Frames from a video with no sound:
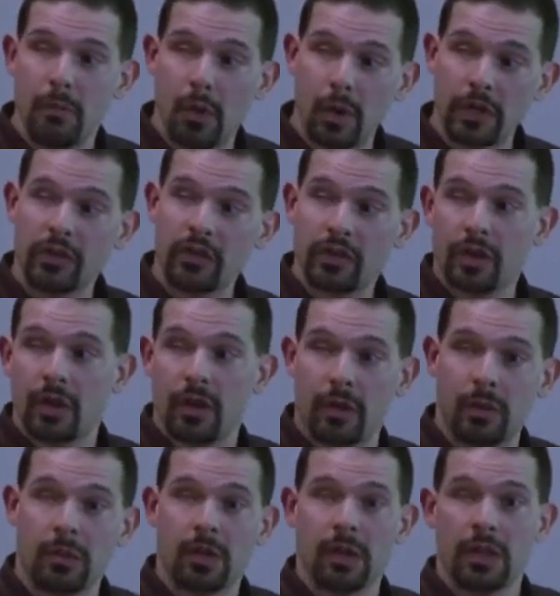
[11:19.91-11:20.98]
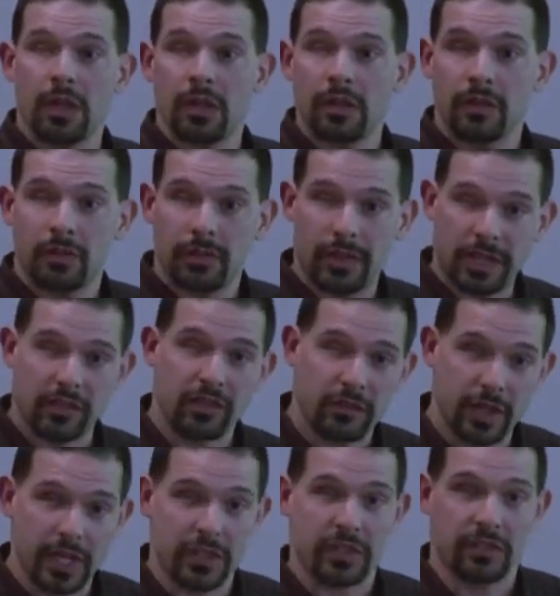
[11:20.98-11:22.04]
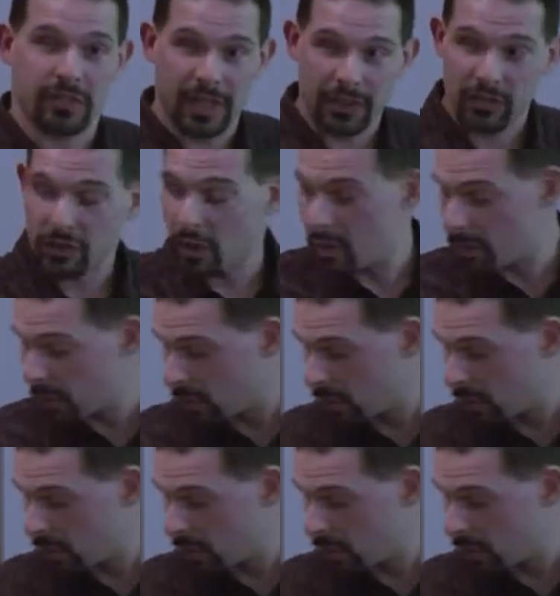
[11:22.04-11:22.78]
More snow, less invasion. Less snow,